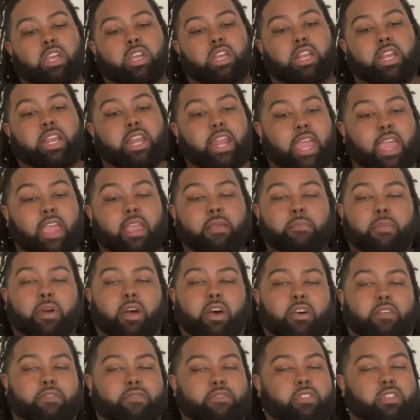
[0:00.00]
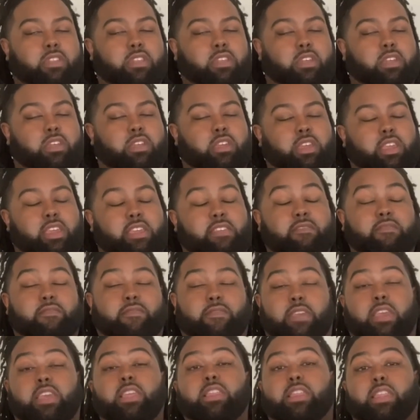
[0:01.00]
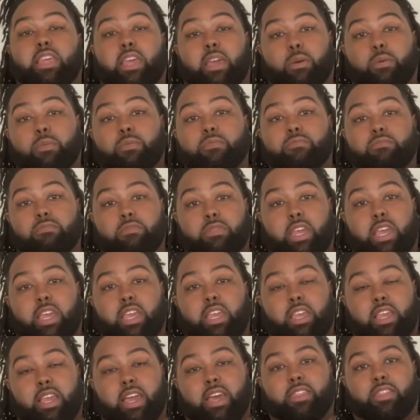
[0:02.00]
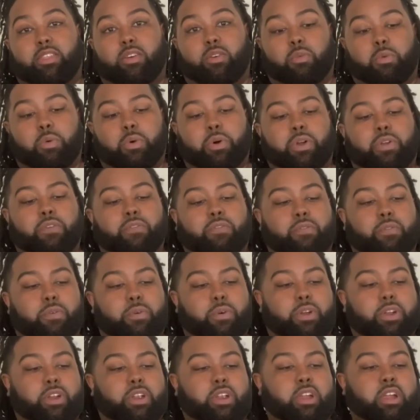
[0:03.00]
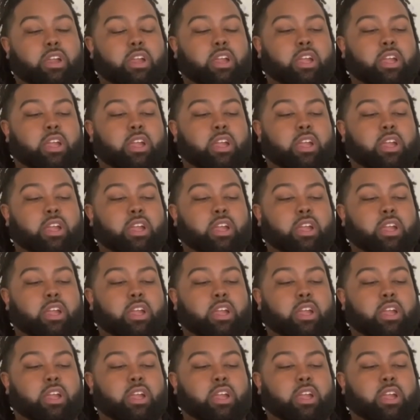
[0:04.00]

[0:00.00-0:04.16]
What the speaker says: name of the event that he got the award for.